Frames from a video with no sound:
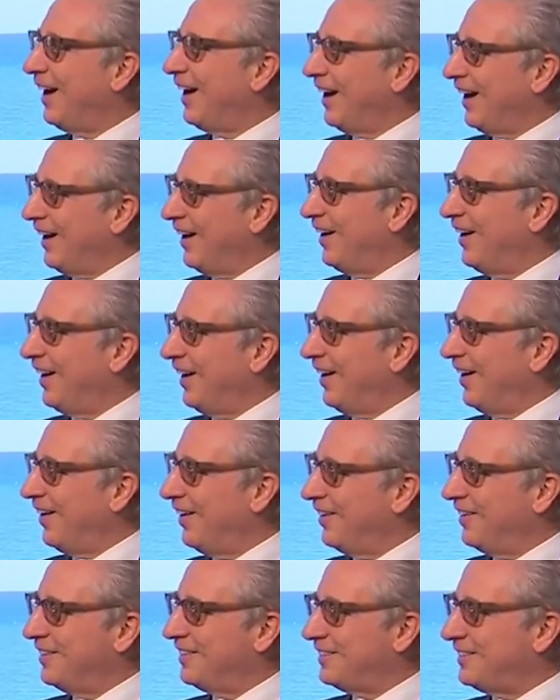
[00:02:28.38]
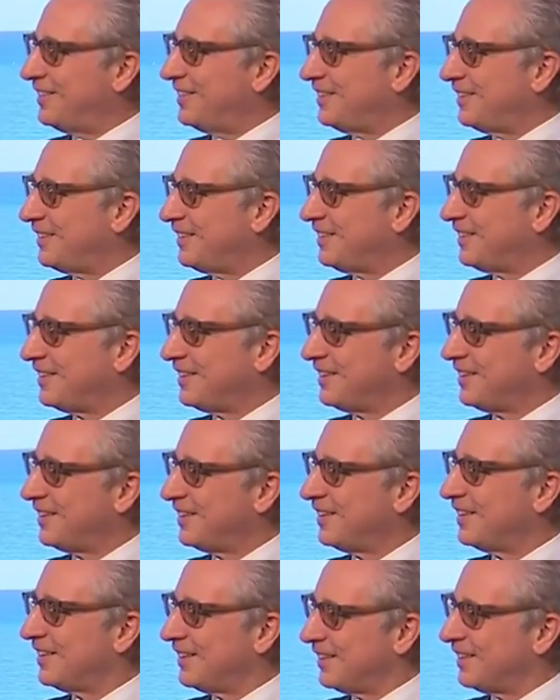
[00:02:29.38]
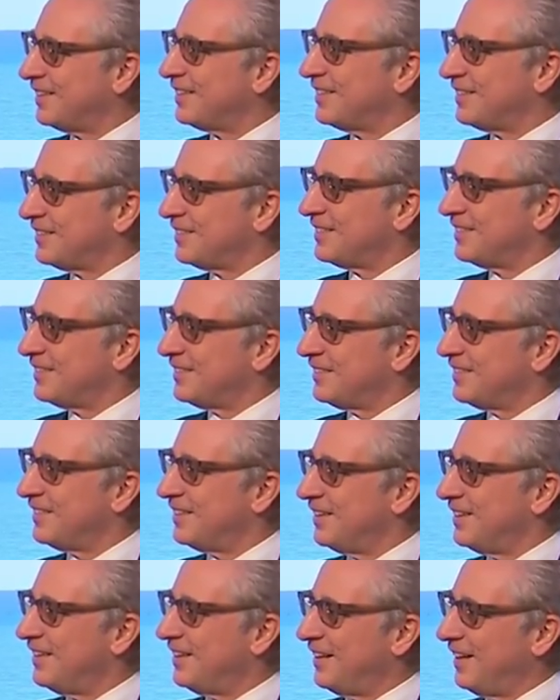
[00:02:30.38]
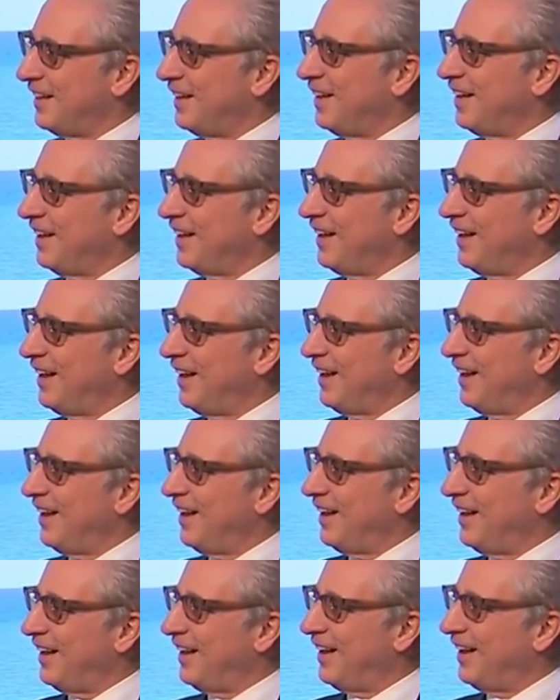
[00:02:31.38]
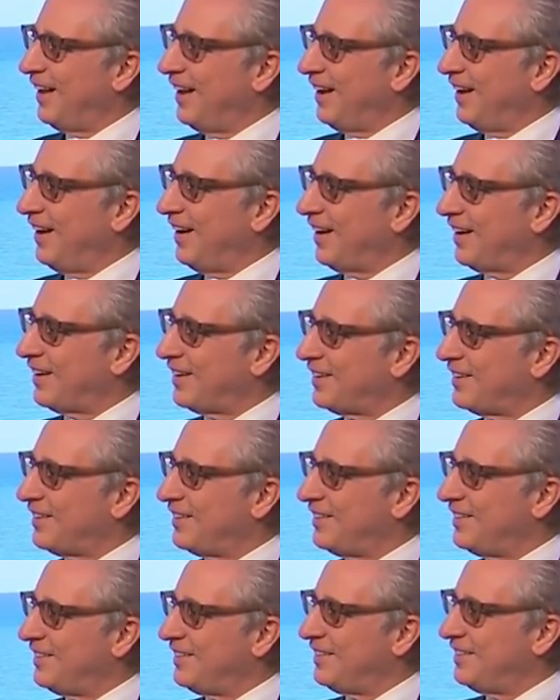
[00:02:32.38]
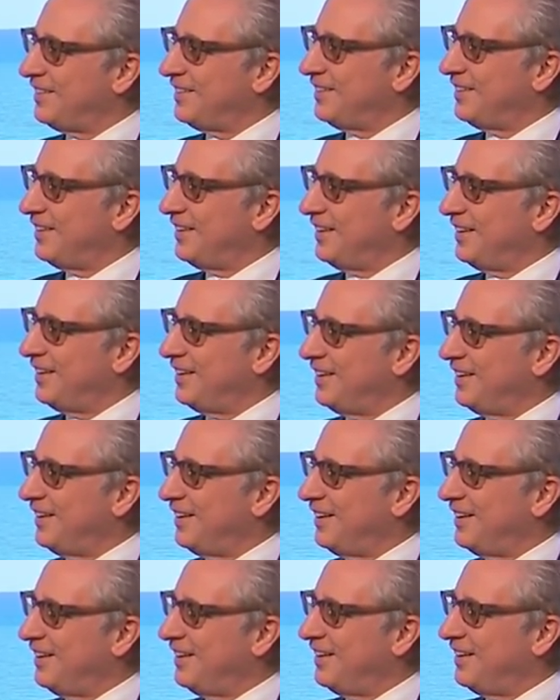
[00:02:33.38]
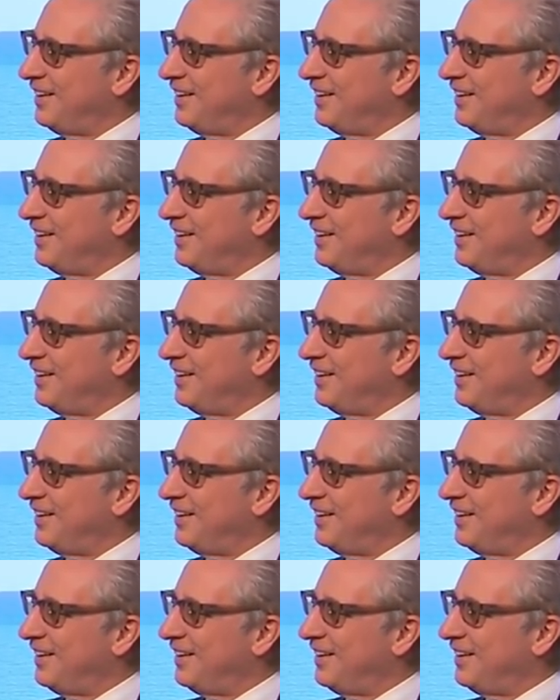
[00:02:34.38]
(not speaking)